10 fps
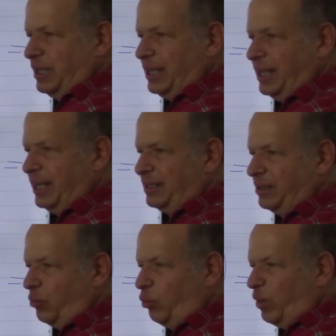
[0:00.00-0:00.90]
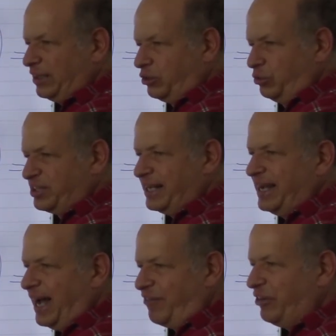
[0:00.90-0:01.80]
And what do they
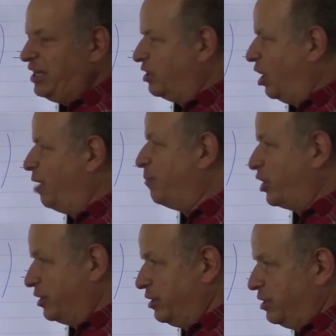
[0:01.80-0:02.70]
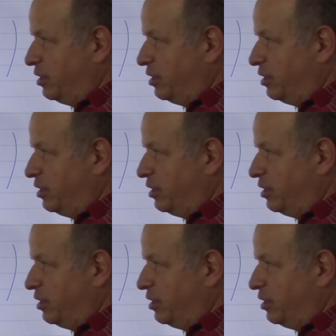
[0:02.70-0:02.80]
have in common?